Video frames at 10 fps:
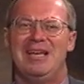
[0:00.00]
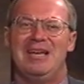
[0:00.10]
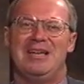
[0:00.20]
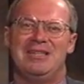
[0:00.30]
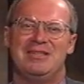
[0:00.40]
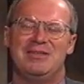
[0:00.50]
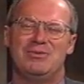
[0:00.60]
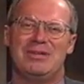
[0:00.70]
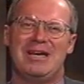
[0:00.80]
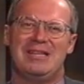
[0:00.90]
The
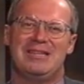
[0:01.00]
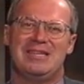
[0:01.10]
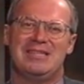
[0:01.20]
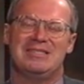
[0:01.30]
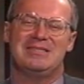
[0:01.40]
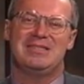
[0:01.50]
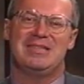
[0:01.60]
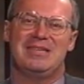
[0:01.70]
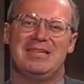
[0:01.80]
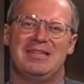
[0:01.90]
reality is
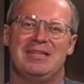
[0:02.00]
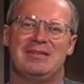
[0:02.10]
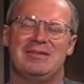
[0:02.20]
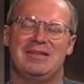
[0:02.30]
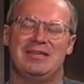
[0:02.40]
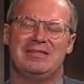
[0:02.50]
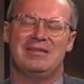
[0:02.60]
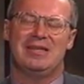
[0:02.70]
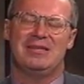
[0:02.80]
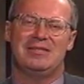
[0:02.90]
it's
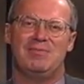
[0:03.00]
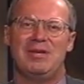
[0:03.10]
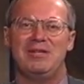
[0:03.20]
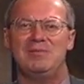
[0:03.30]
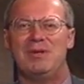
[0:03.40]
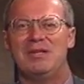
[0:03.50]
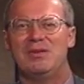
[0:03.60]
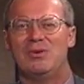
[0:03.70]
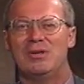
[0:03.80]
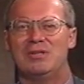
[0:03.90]
dependent upon the
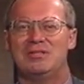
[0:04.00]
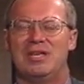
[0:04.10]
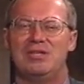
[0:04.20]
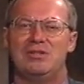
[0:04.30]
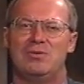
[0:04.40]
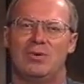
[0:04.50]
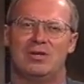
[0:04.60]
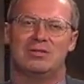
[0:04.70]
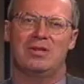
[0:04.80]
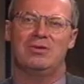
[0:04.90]
organization where
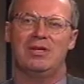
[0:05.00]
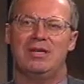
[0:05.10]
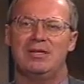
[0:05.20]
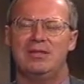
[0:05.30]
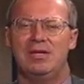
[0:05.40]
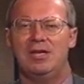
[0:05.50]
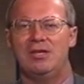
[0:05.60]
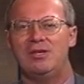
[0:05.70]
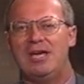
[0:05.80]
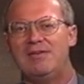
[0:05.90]
it's located.
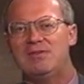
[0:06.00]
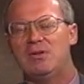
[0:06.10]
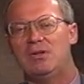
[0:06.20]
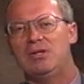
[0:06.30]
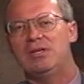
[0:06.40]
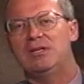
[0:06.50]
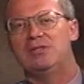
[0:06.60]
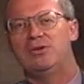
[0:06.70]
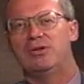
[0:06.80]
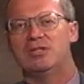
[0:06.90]
You have to look
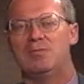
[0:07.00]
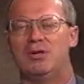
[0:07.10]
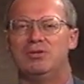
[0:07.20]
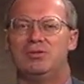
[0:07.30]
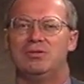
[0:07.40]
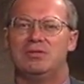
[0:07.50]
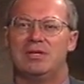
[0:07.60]
at your exposures.